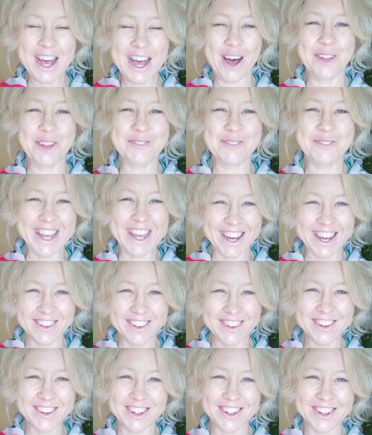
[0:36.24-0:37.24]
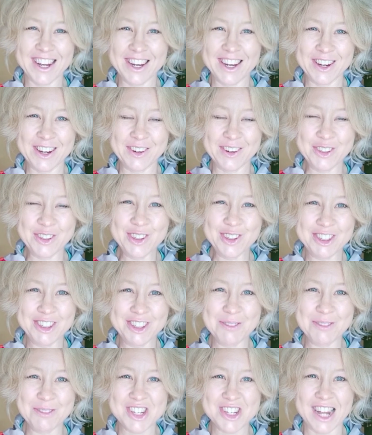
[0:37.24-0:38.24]
on my other
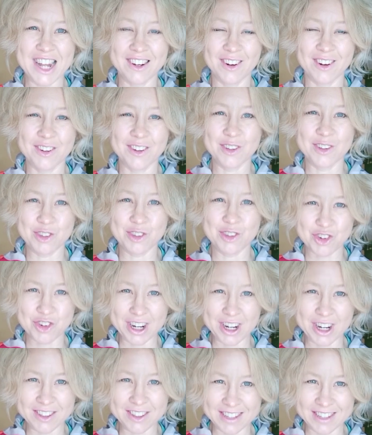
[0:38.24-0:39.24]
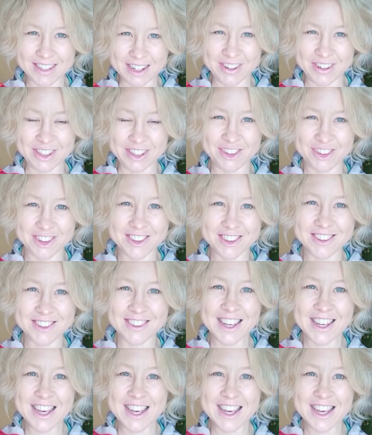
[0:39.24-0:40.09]
YouTube channel, The Strider's Adventures,